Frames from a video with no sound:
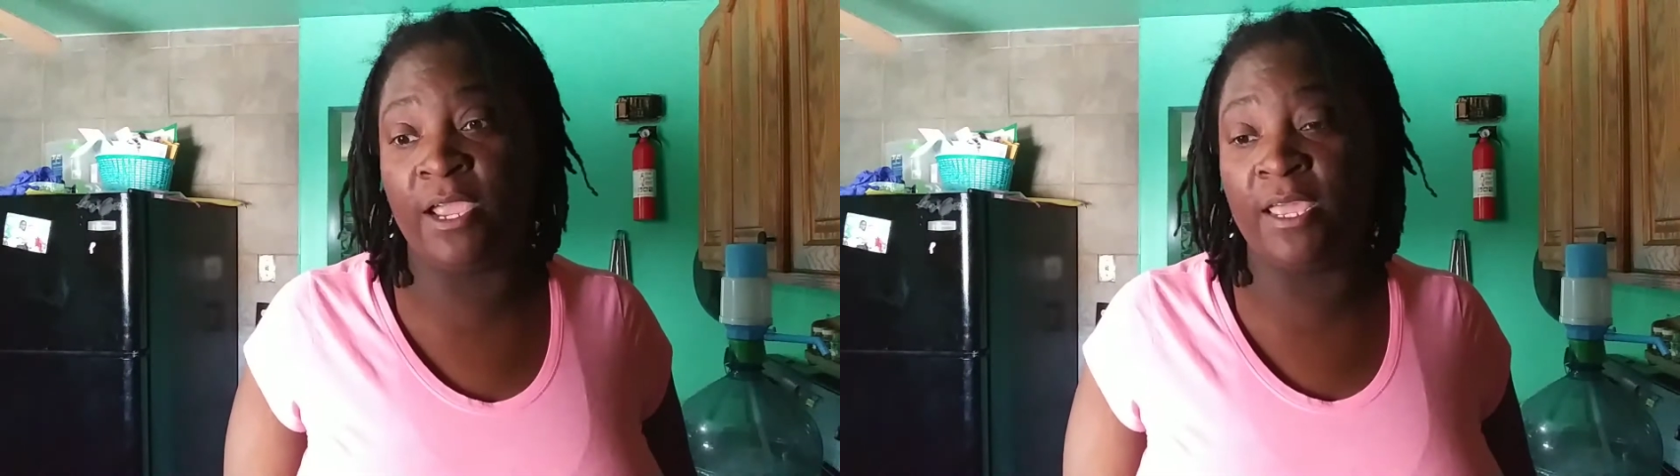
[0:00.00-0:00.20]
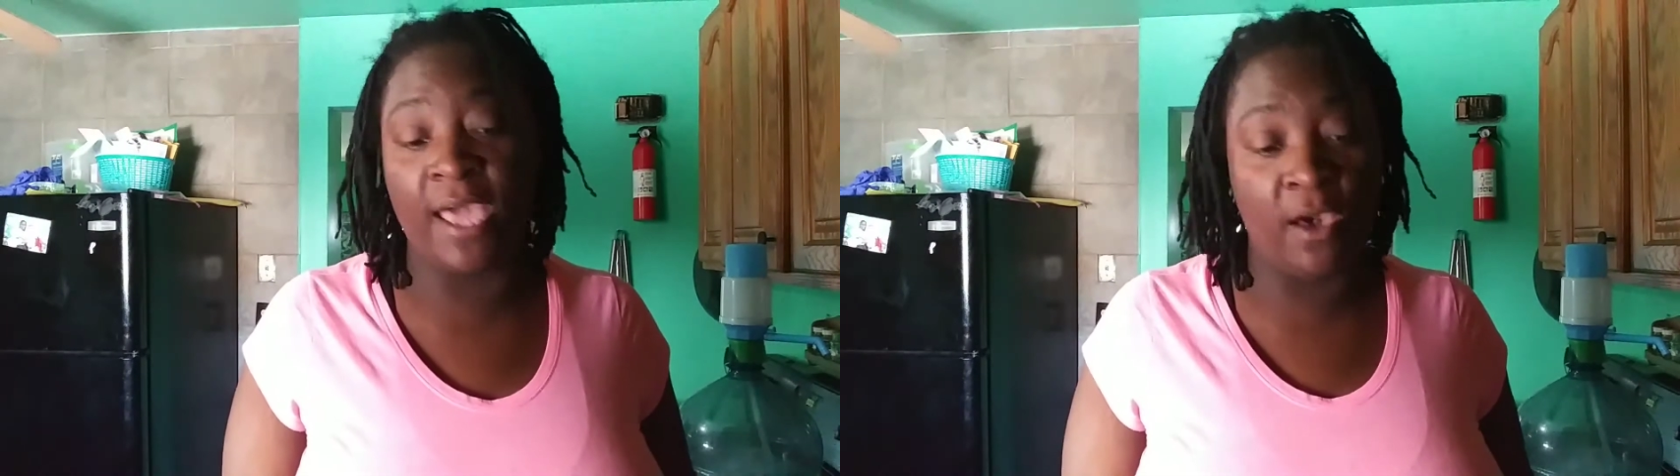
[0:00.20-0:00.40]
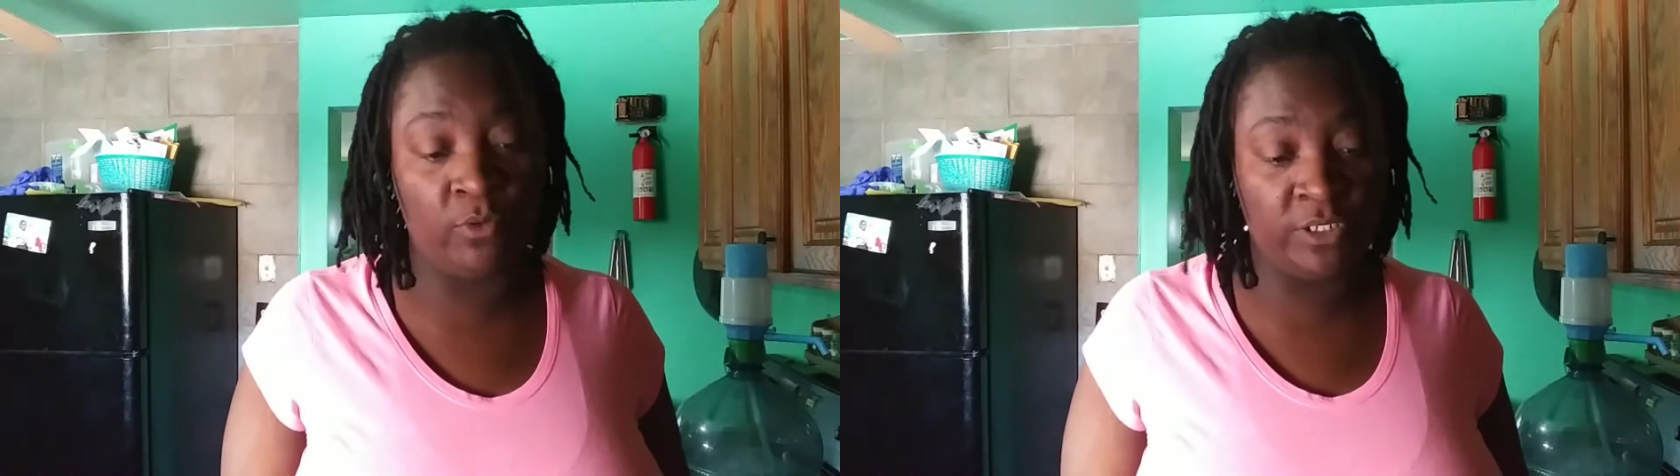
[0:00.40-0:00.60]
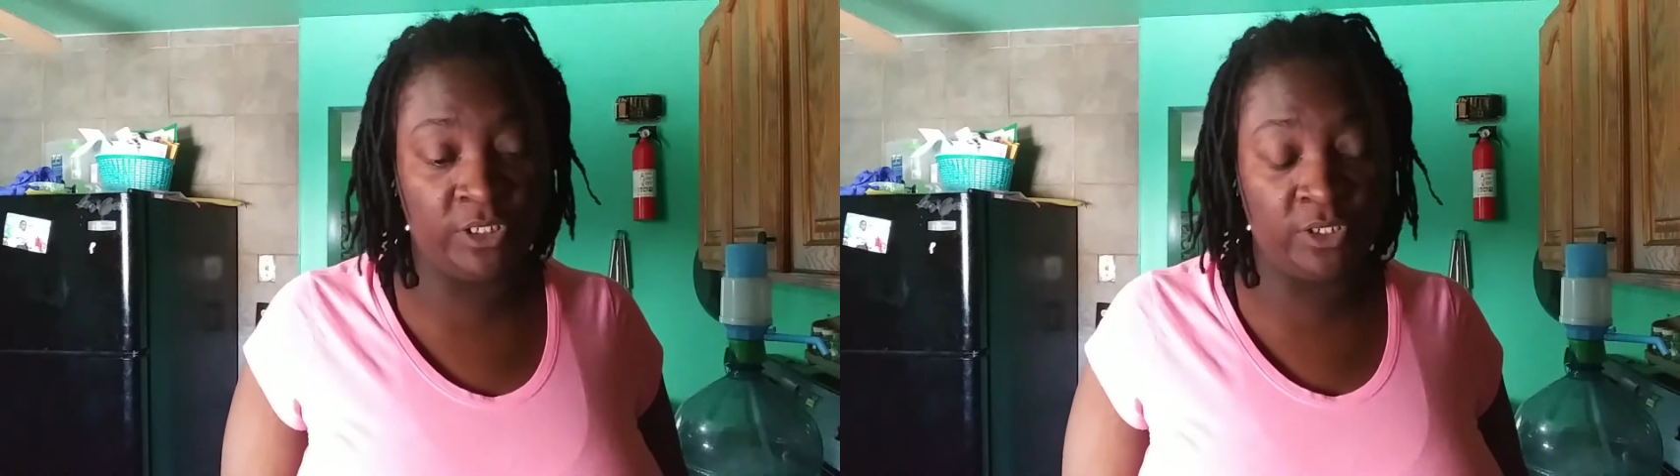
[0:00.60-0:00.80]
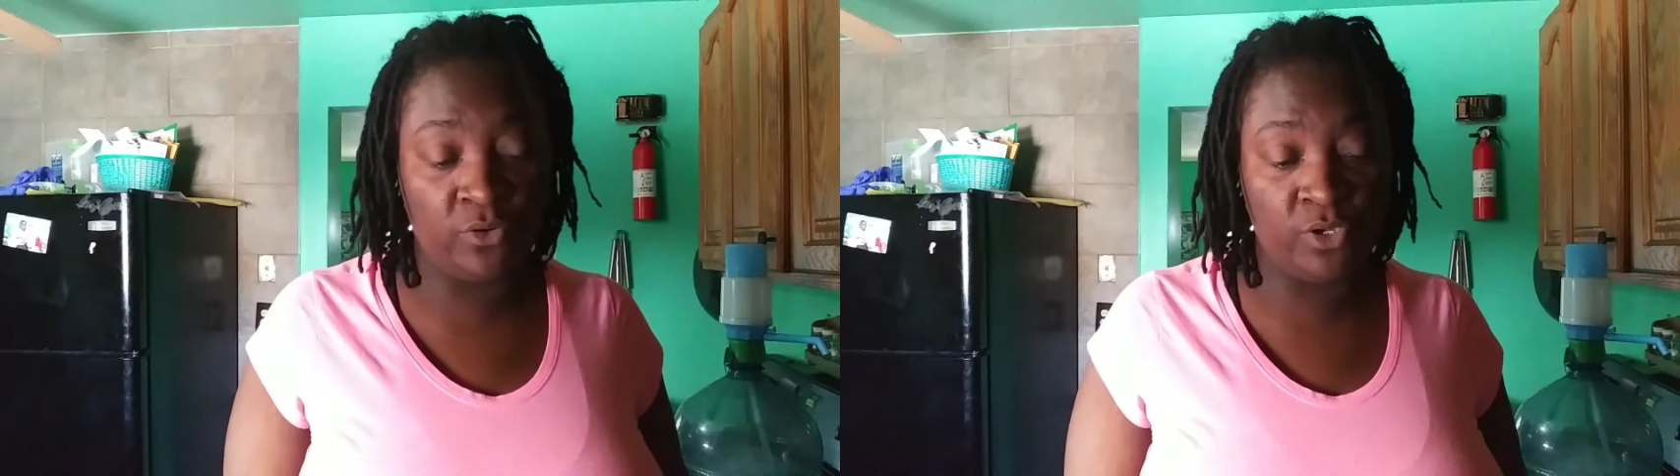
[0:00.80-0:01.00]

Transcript: and I will show